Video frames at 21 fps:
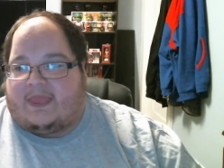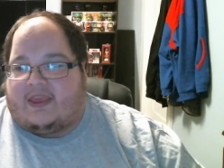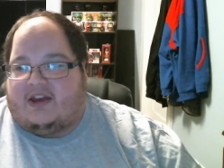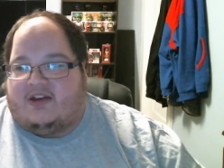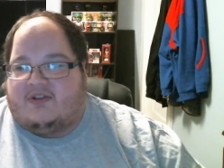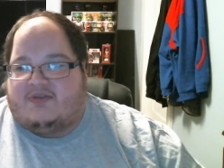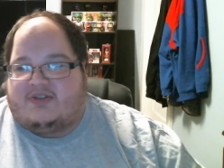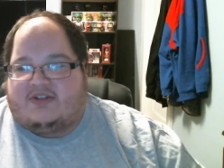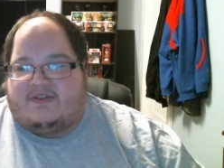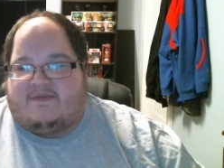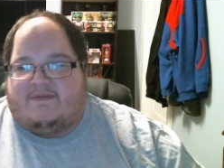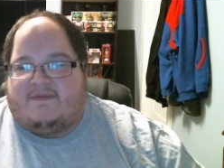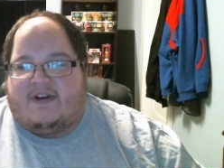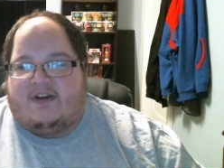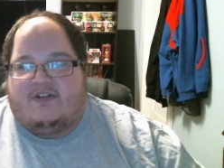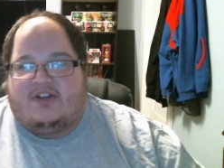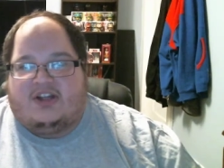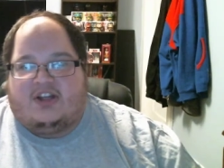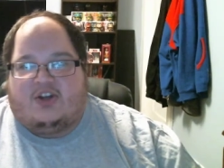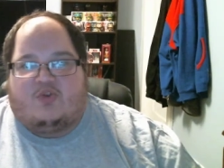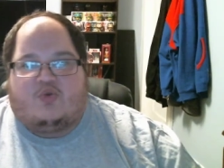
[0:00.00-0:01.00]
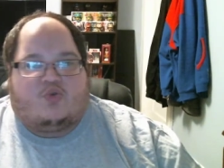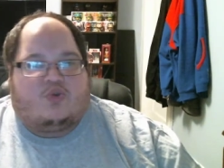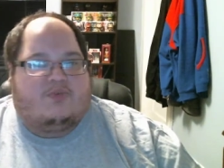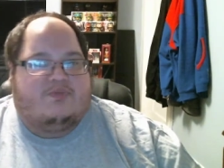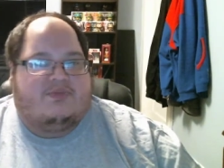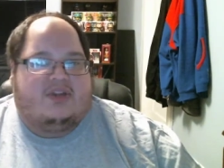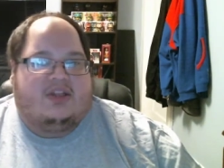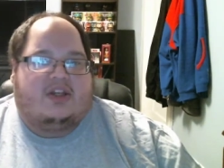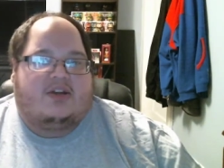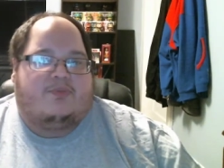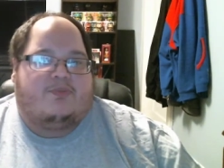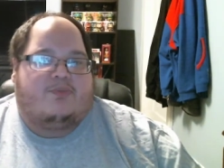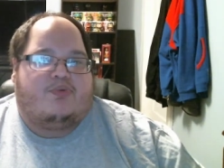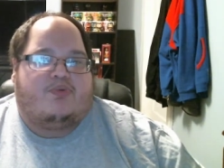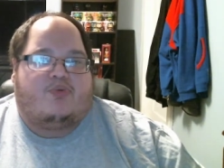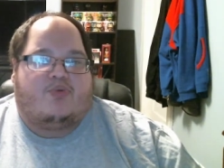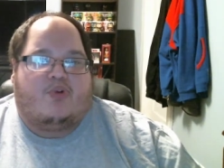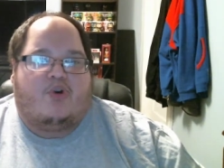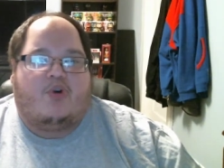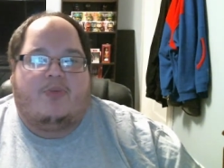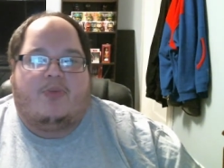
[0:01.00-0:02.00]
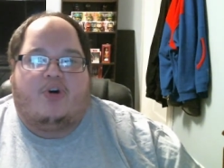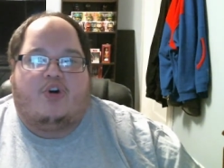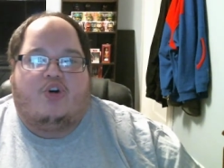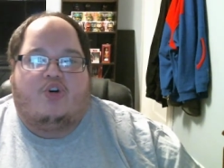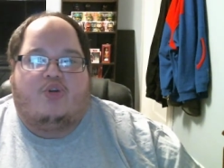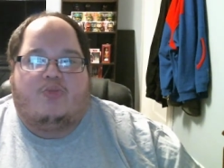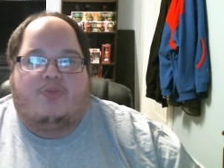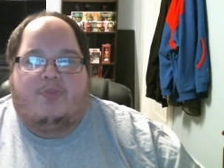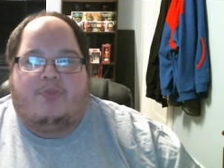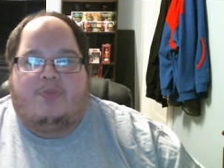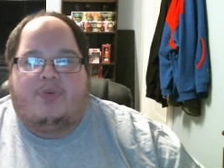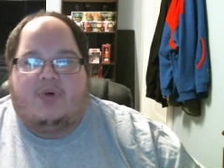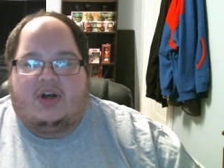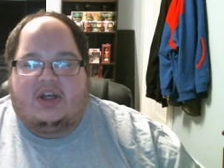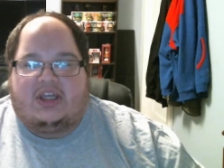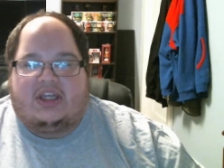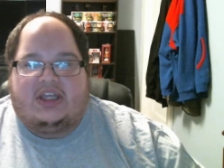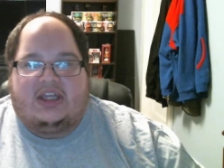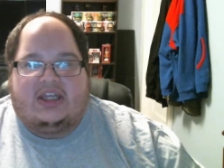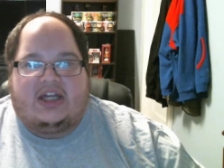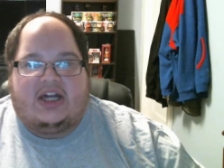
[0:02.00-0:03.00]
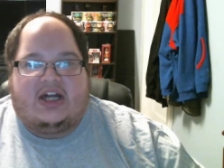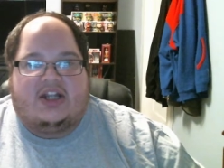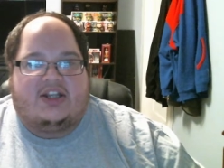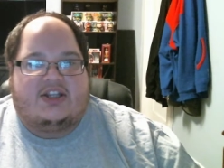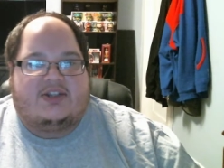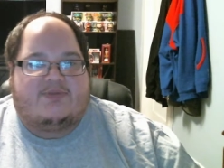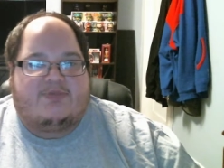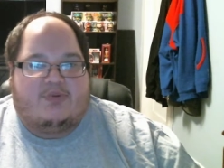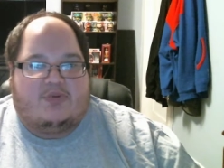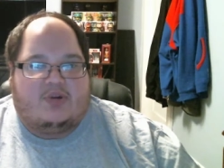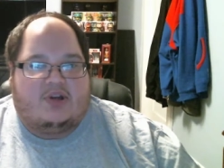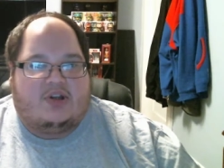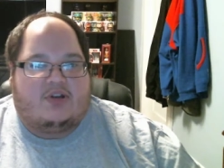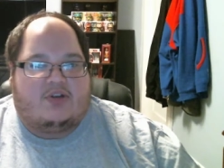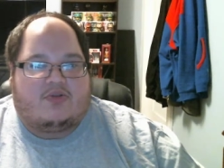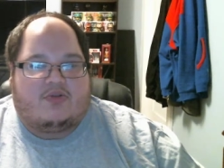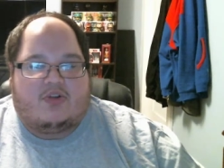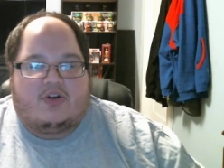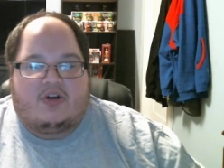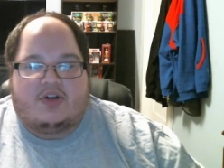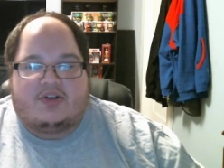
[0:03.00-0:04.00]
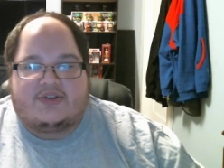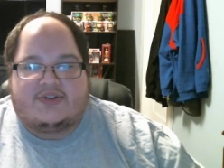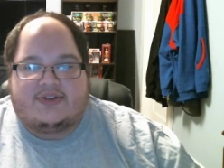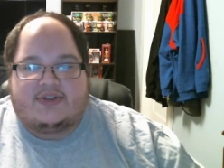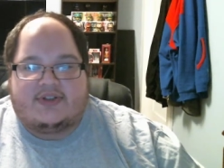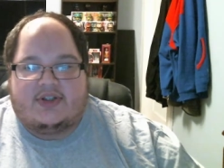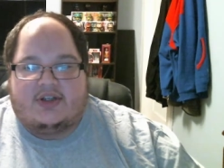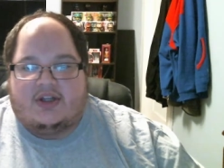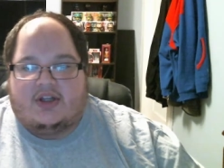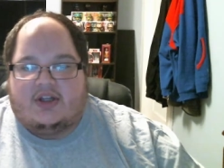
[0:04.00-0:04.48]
It was a very cryptic promo, but he got his point across.